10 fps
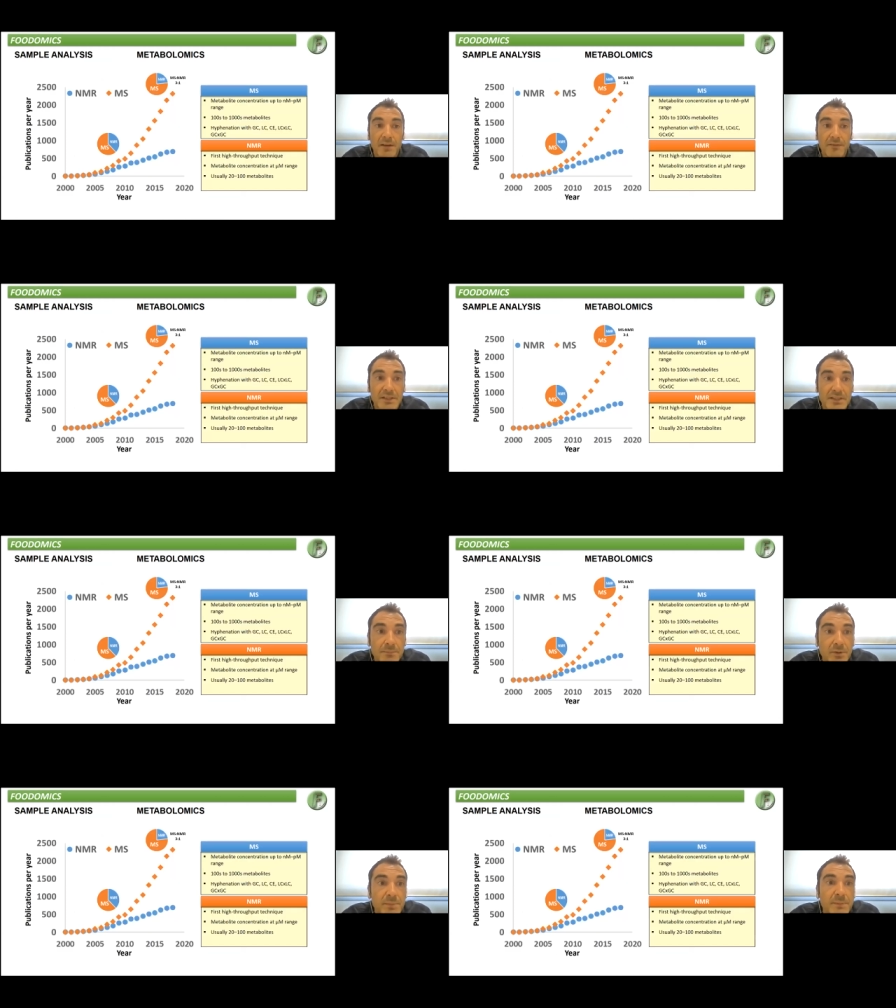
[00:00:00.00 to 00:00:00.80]
After
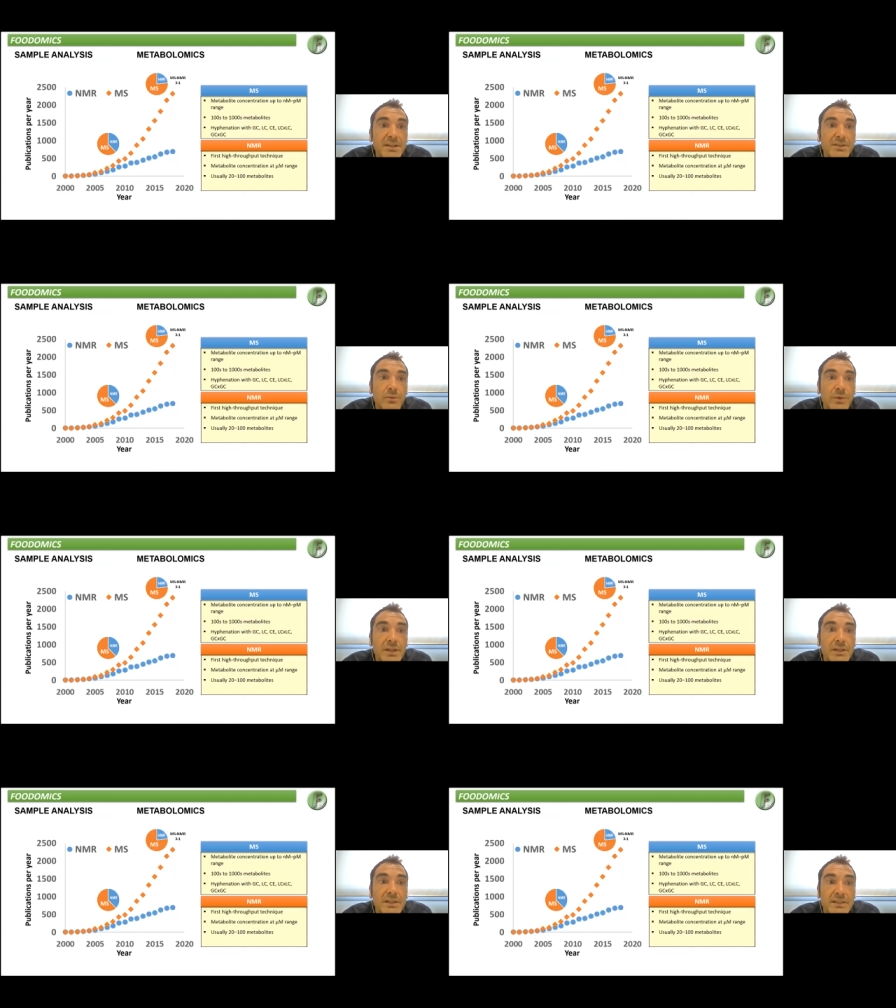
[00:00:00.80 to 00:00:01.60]
sample preparation, we
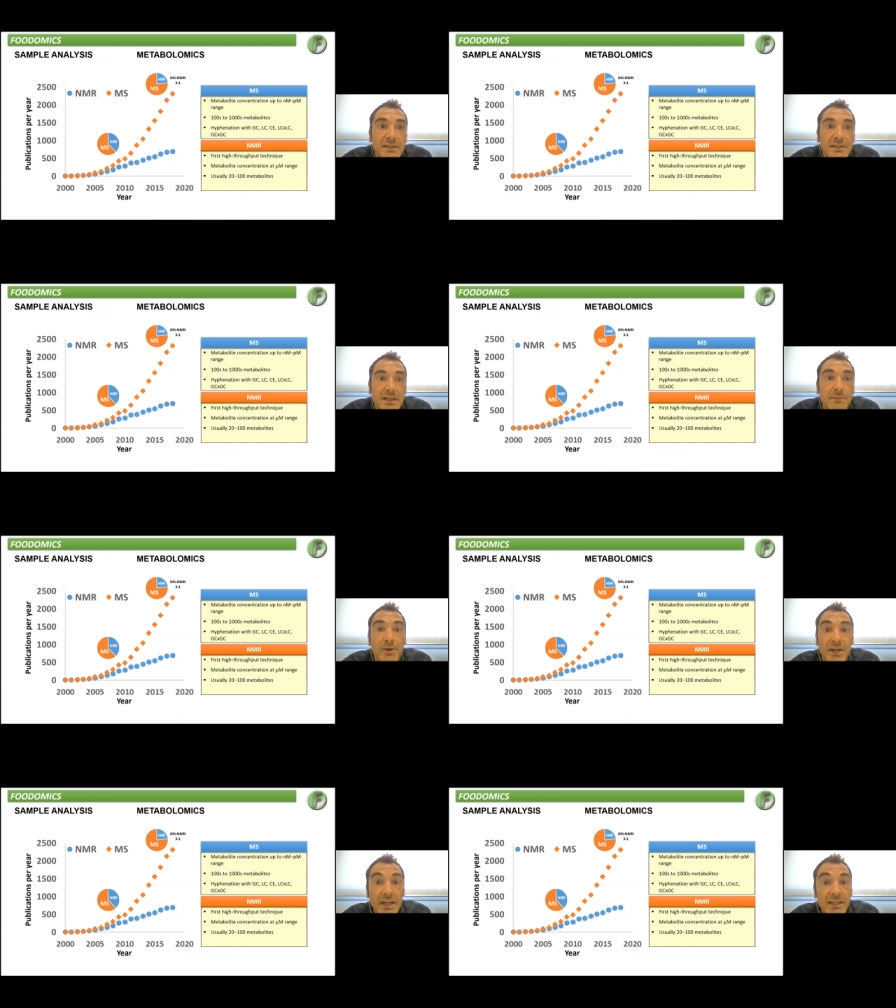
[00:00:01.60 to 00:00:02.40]
need the
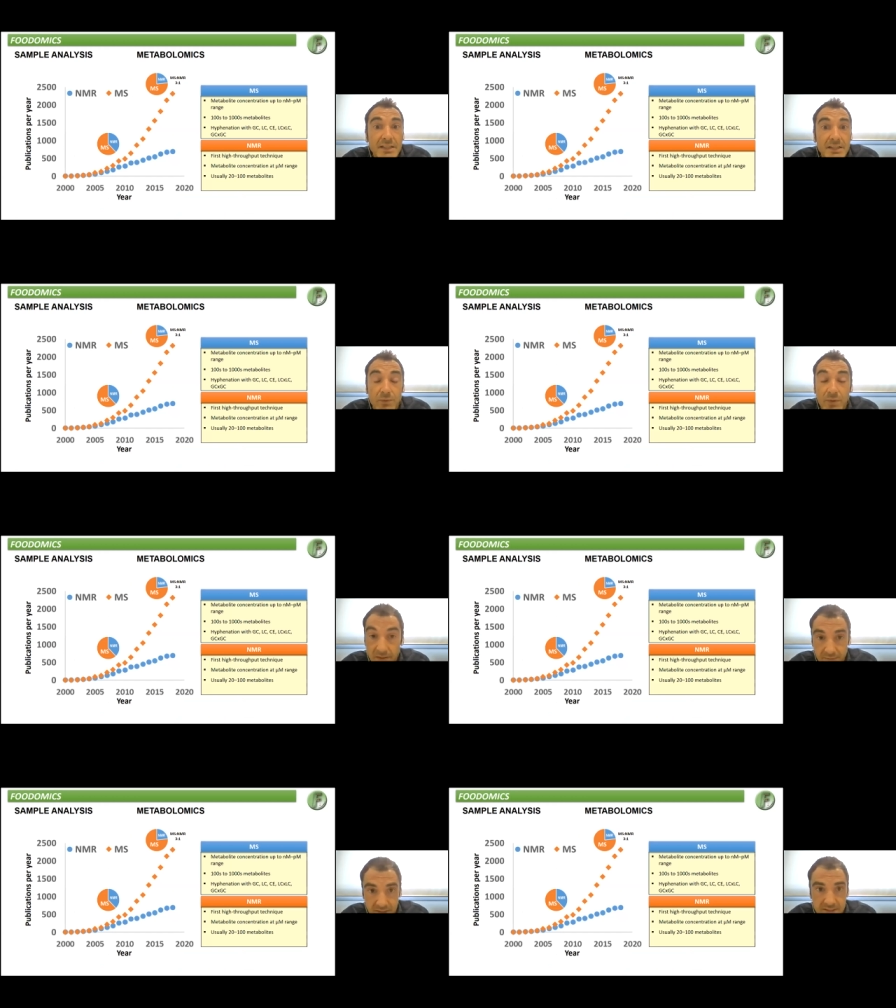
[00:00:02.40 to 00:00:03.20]
sample analysis. We
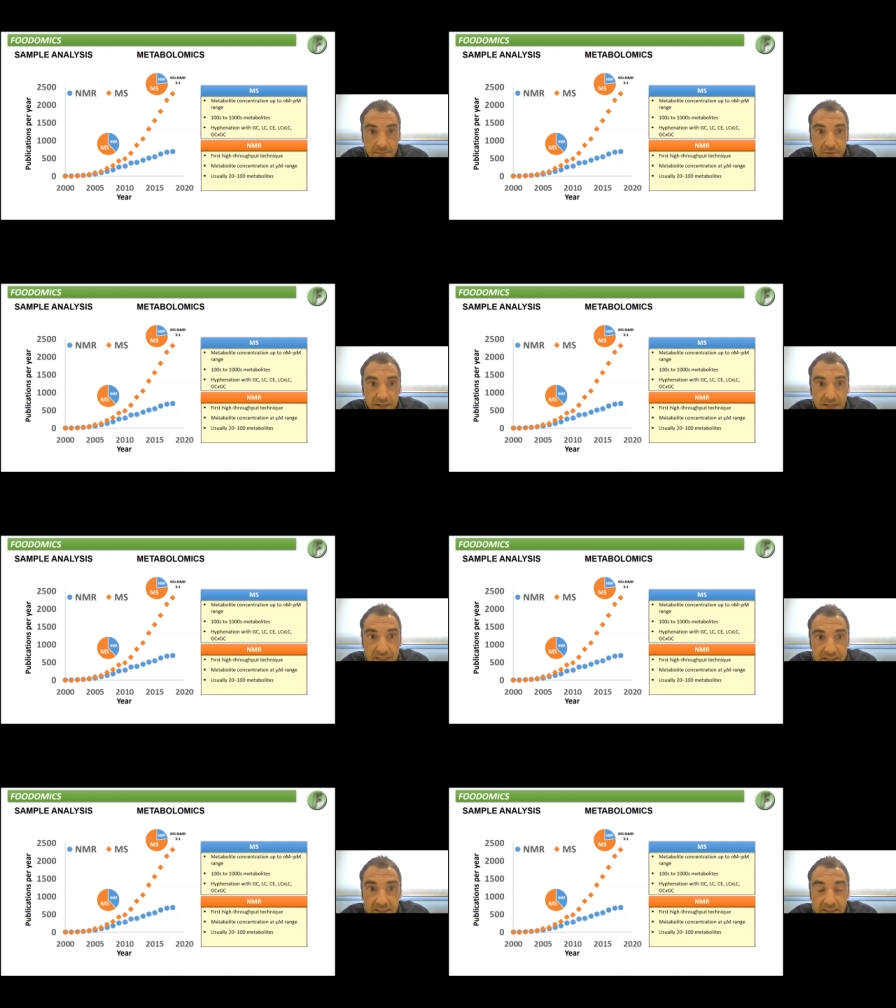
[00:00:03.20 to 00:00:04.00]
have the sample
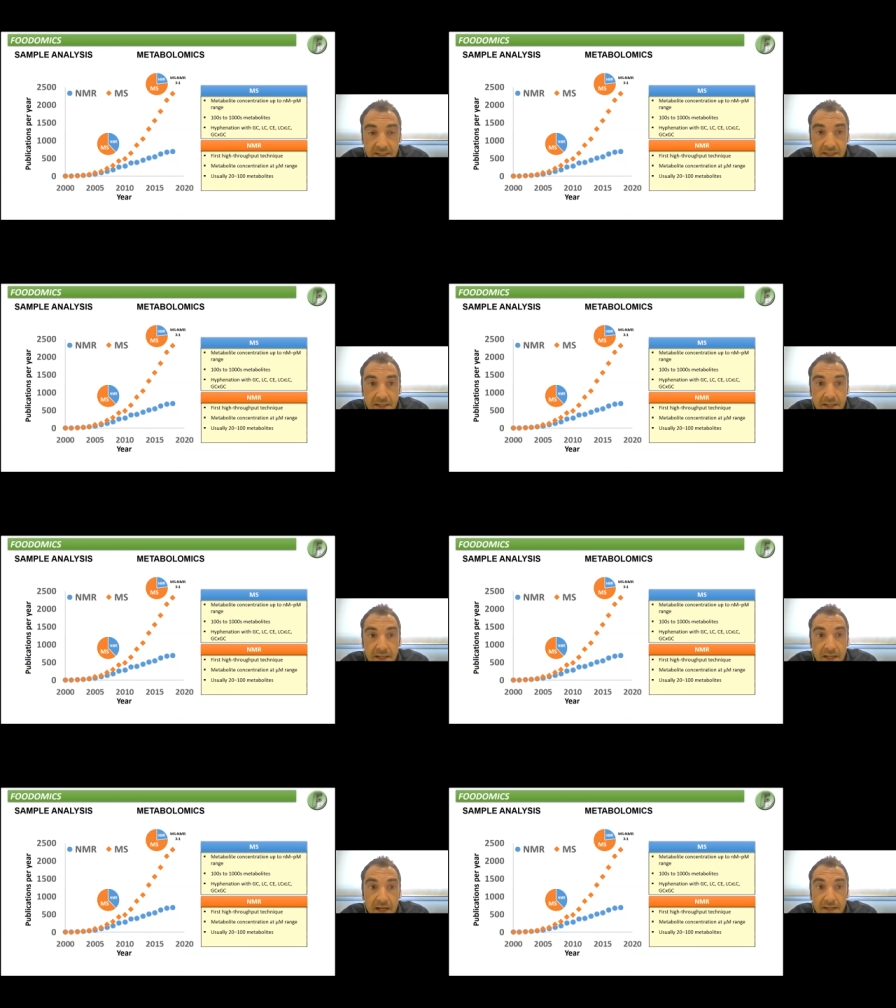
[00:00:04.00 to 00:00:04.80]
analysis
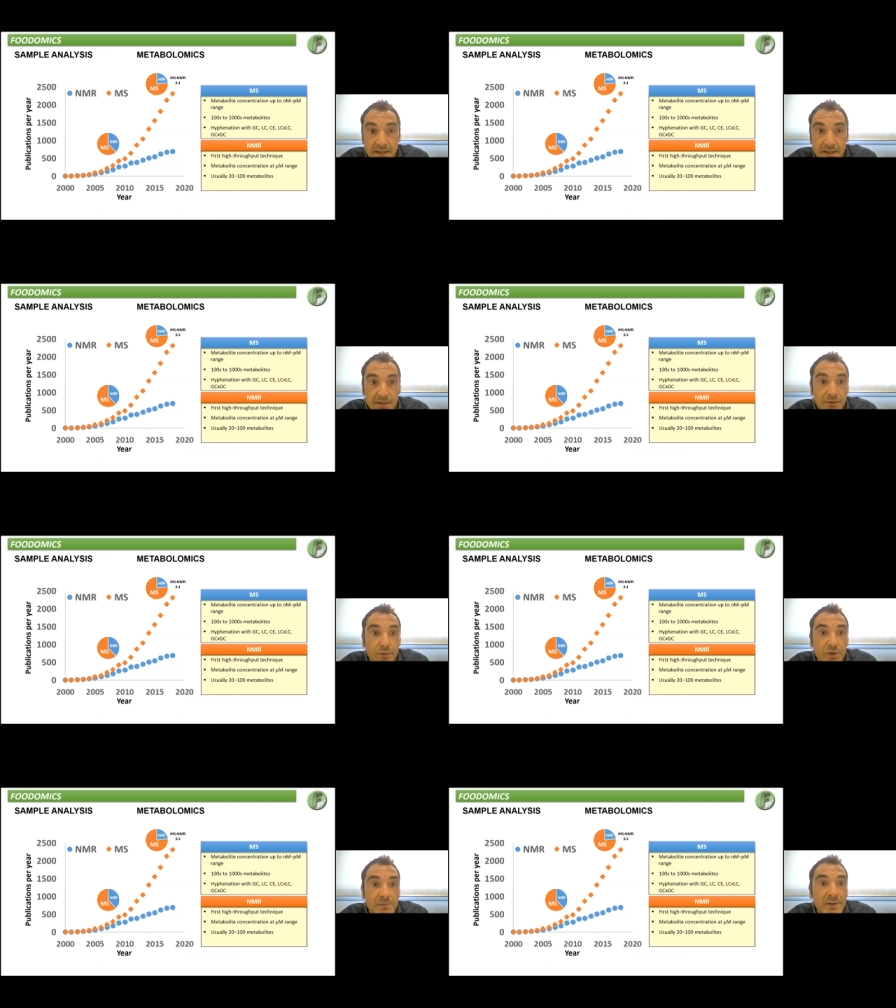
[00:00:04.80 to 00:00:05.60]
and
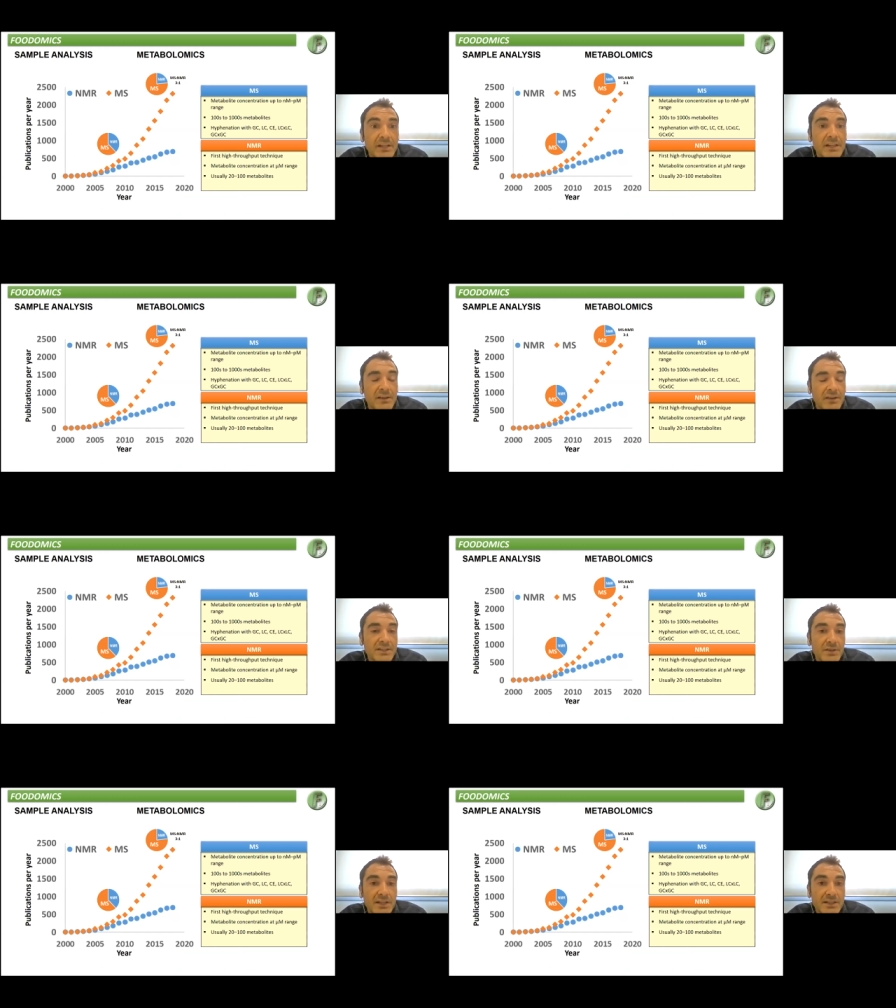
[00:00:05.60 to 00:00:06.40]
nuclear magnetic
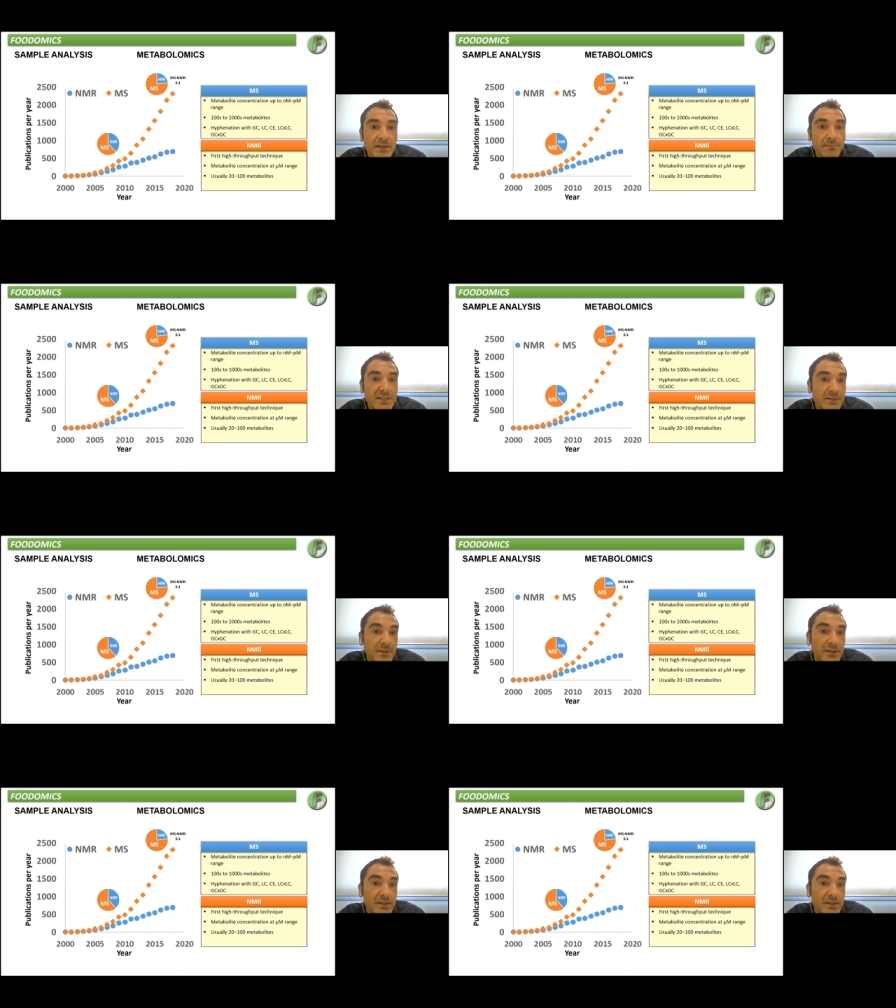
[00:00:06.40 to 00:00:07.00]
resonance and mass